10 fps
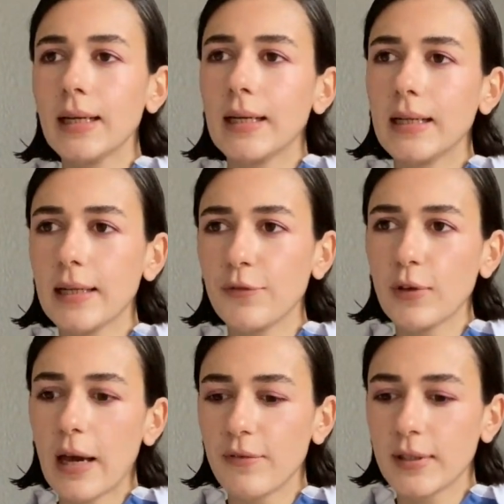if
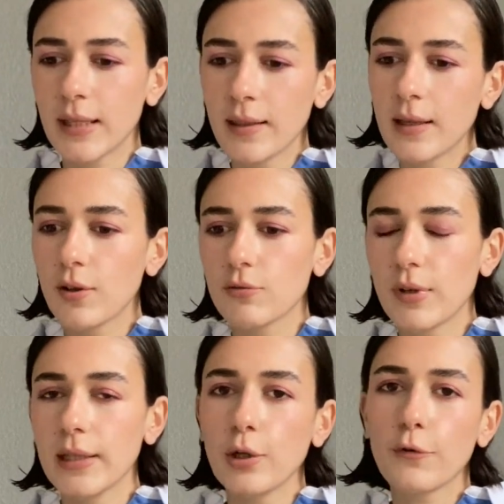you haven't done that
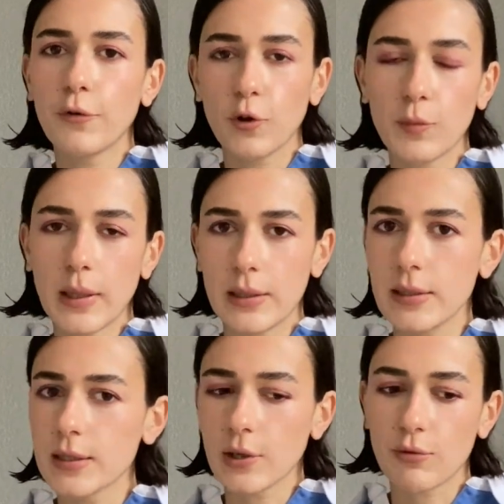already, or follow me on
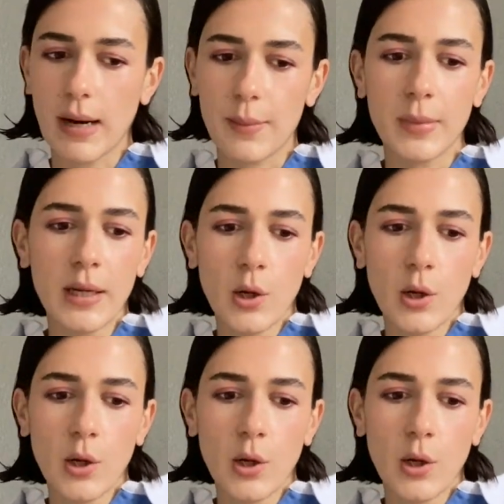Instagram,